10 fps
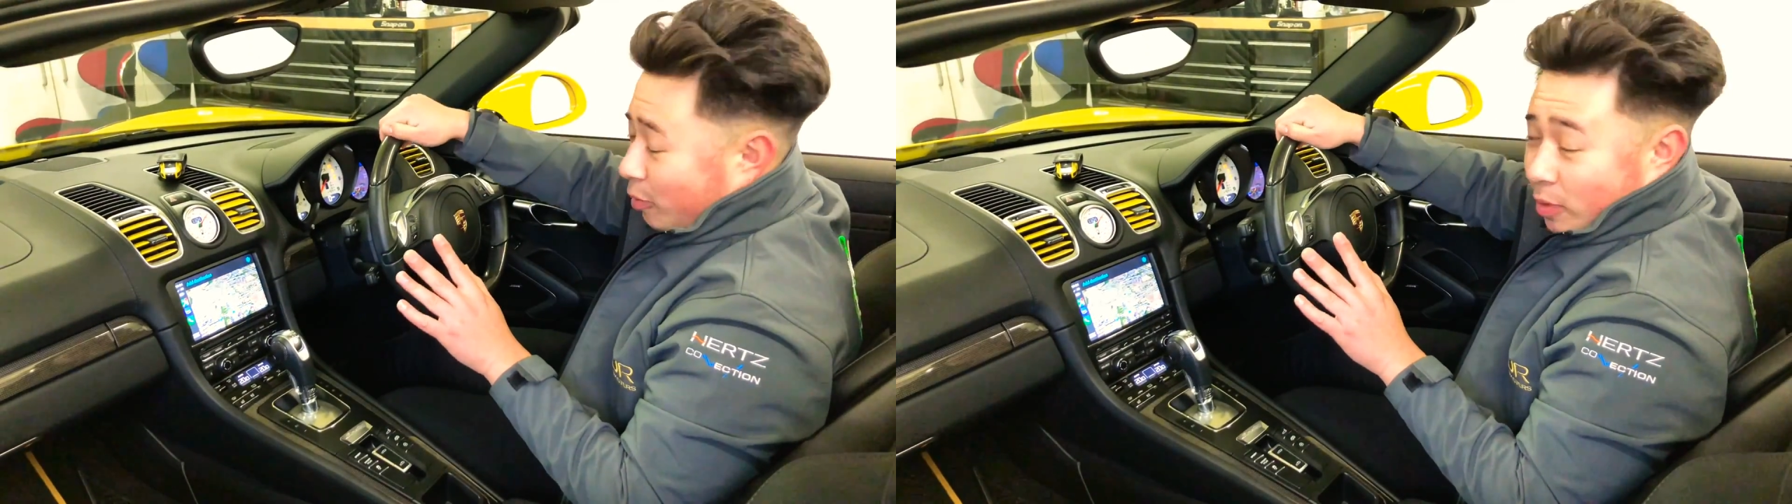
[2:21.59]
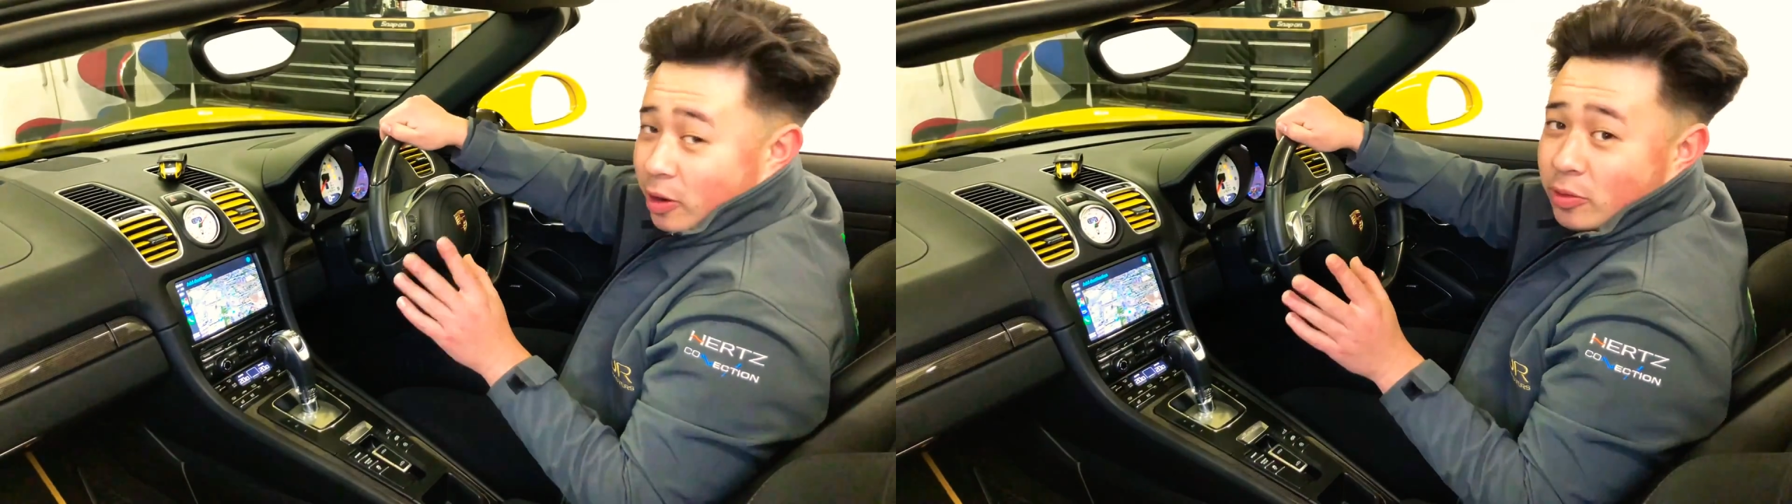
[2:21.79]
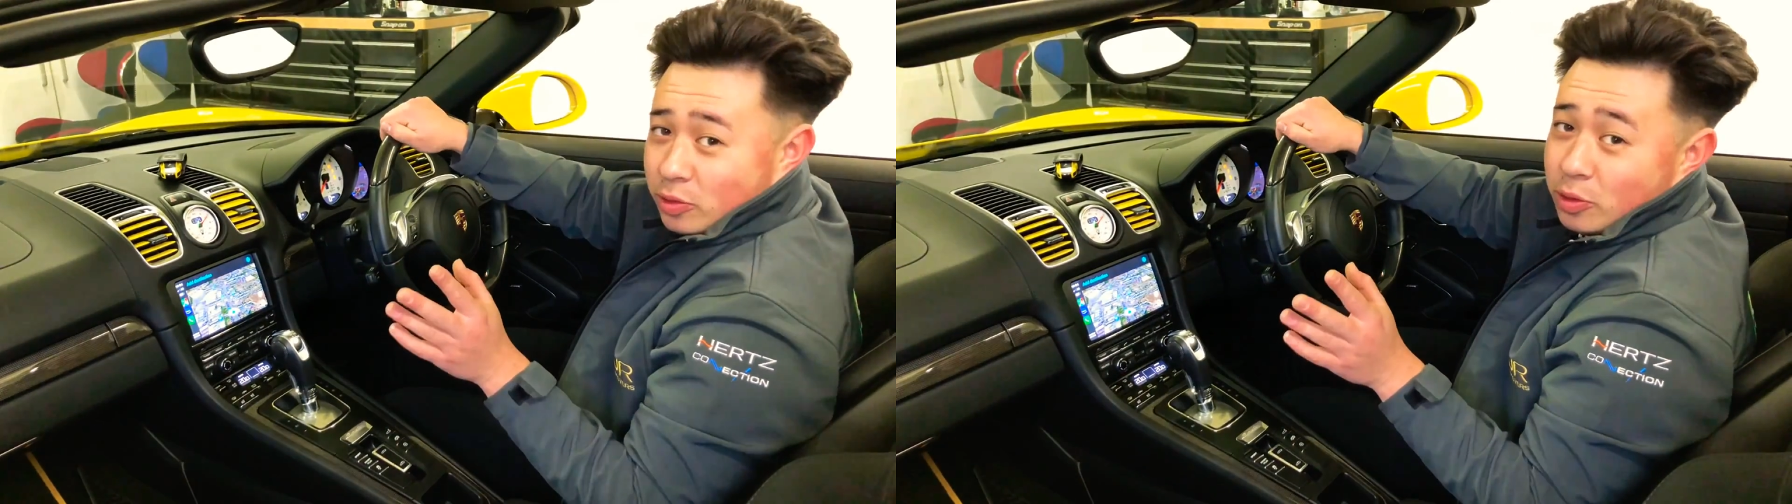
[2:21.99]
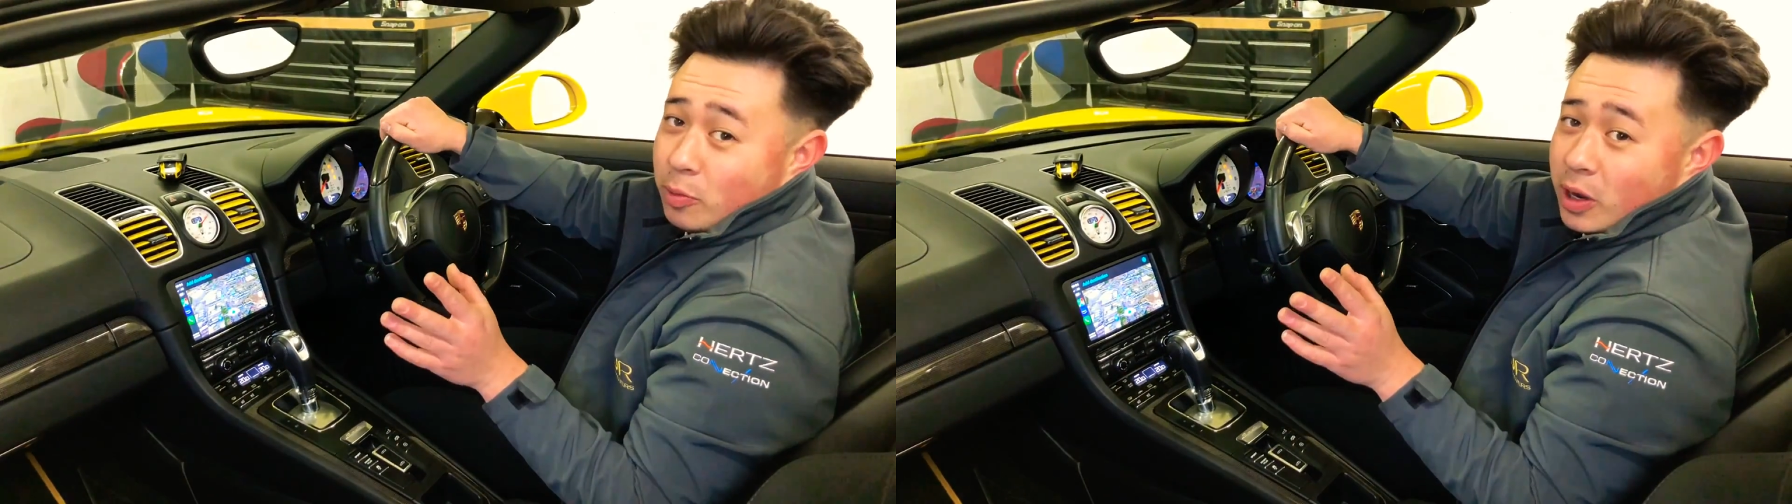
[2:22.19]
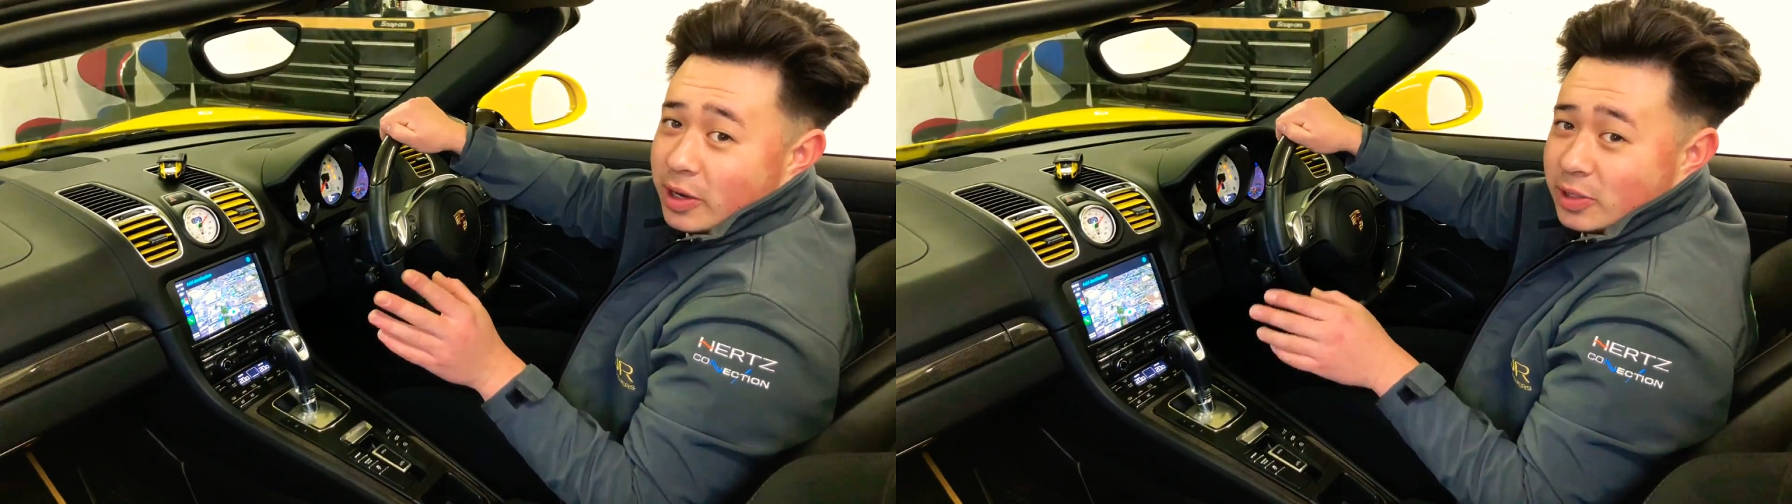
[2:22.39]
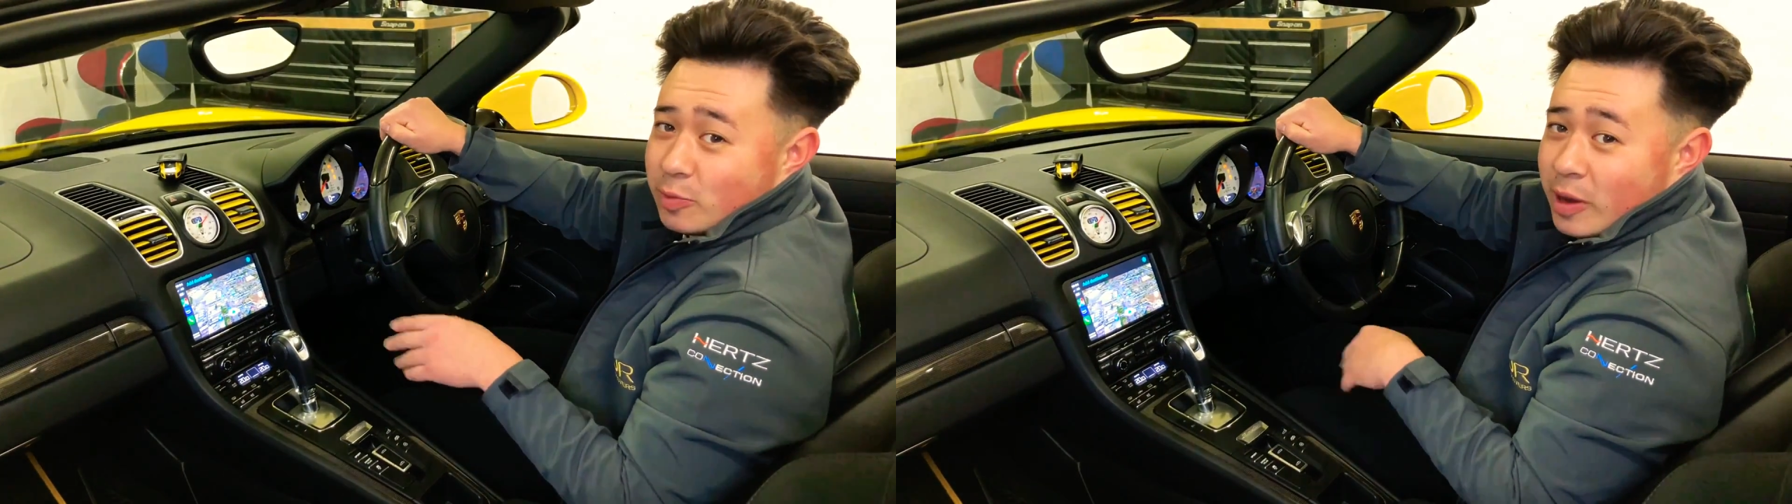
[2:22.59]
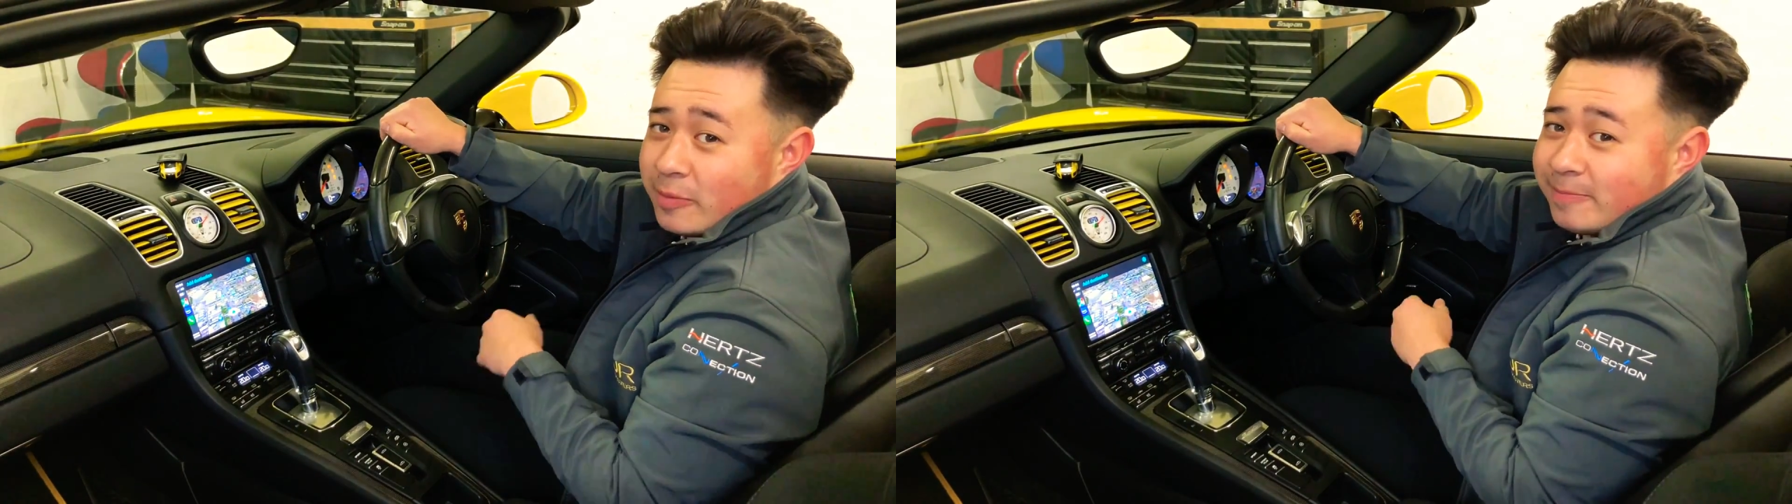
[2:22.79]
wheel do work as well.